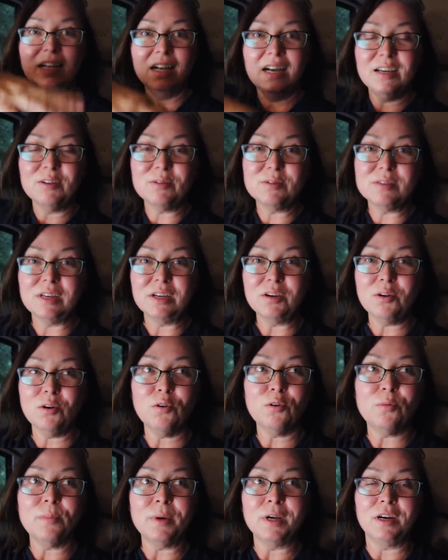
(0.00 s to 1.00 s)
And I was like,
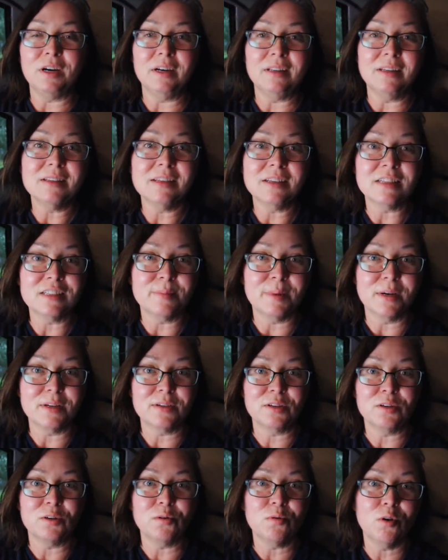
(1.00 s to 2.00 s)
oh my God, that thing's about
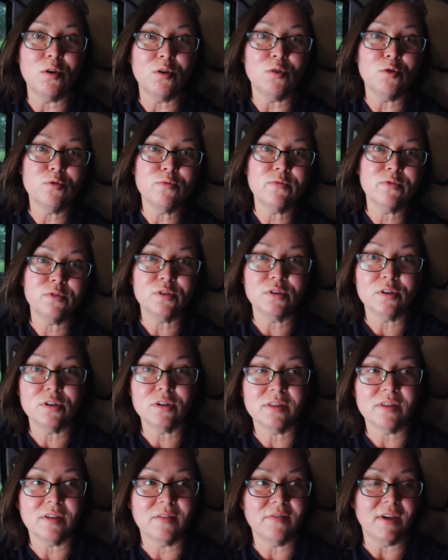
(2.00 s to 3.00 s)
to go over
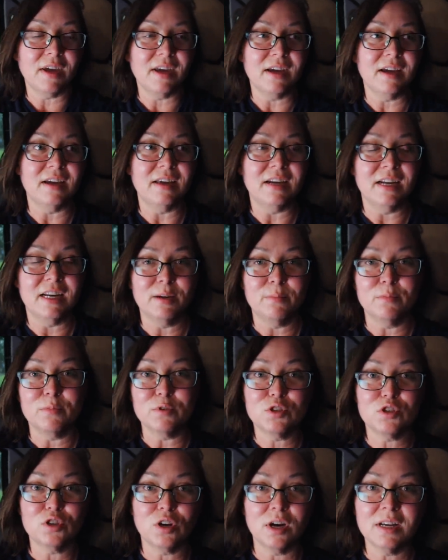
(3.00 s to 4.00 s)
the van. And I
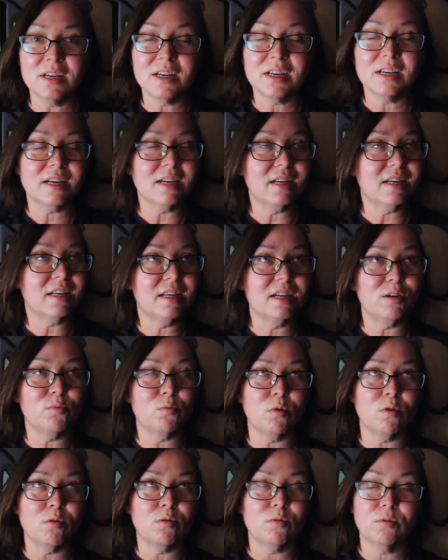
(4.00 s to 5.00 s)
was trying to get it in, it
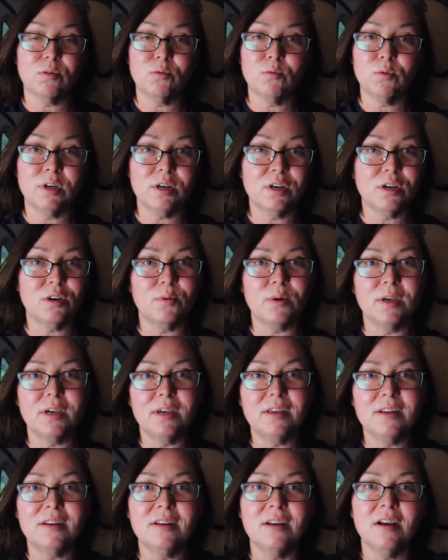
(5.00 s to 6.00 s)
won't, wouldn't go
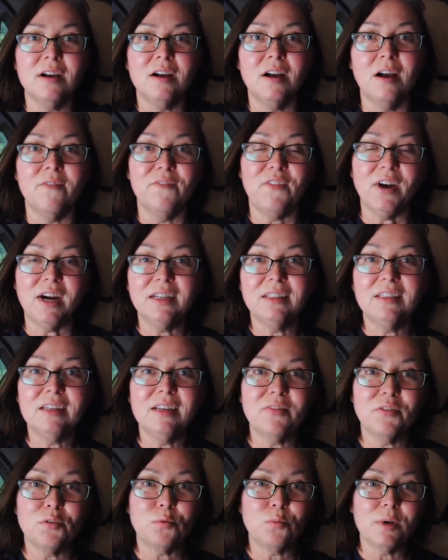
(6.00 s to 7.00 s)
in.
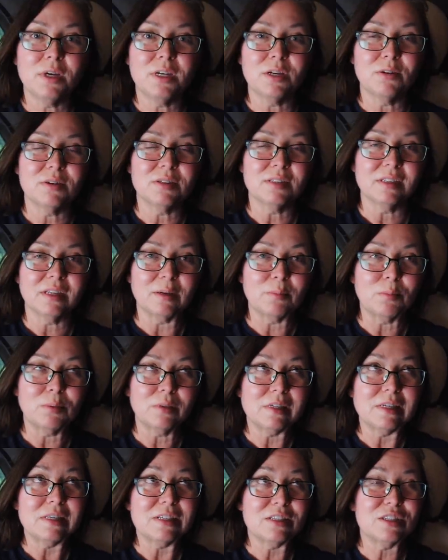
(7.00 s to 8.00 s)
Finally, the wind, I was like,
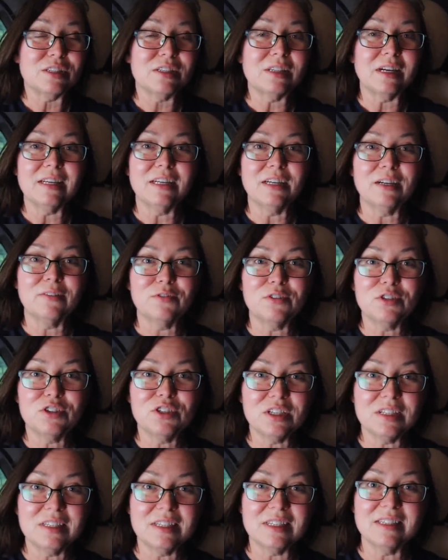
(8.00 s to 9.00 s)
please just die down for
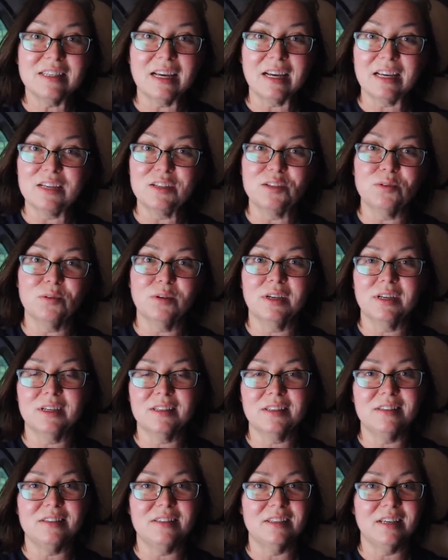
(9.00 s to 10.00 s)
just a second so I can
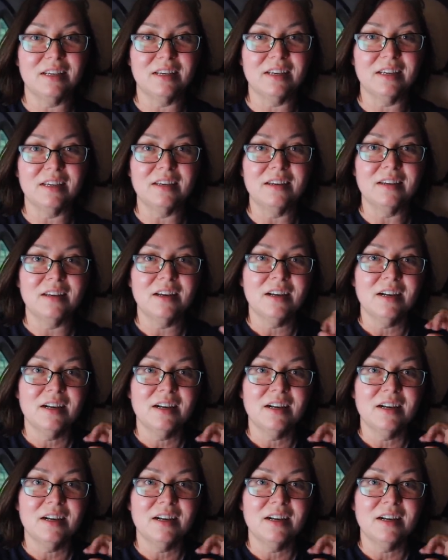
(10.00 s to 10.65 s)
get this thing in.